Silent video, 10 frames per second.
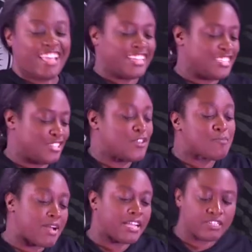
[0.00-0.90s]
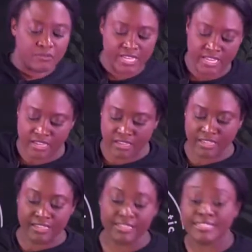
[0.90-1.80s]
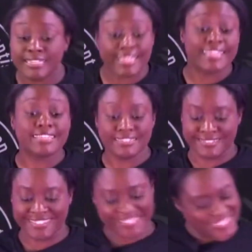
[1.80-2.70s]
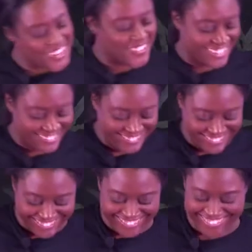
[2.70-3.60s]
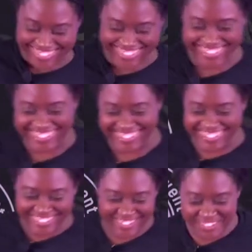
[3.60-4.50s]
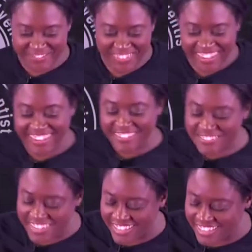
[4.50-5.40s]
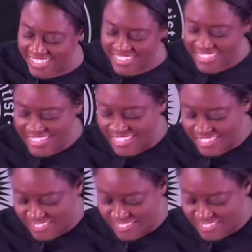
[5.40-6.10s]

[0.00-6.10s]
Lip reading: Don't mind waiting. Oh, you know it. Don't mind waiting